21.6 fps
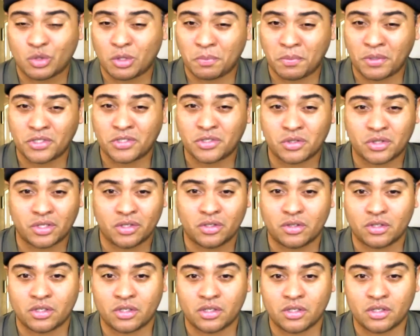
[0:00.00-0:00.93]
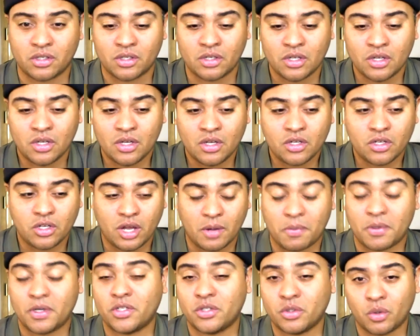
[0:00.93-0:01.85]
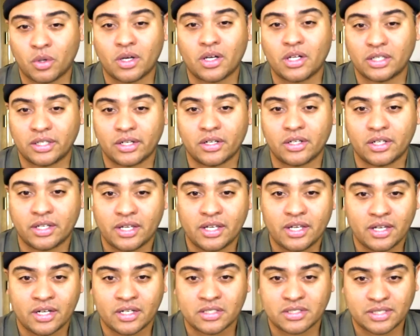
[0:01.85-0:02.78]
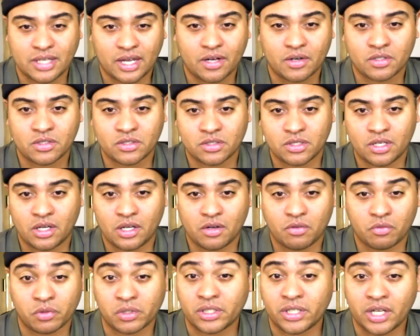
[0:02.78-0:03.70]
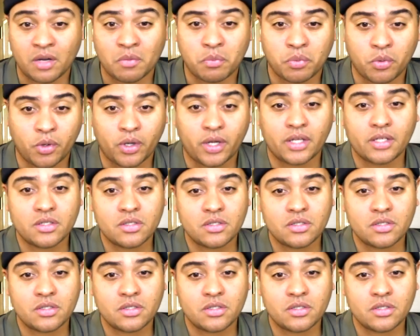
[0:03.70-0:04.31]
to make sure that you're able to do it clearly and the sound is really on point.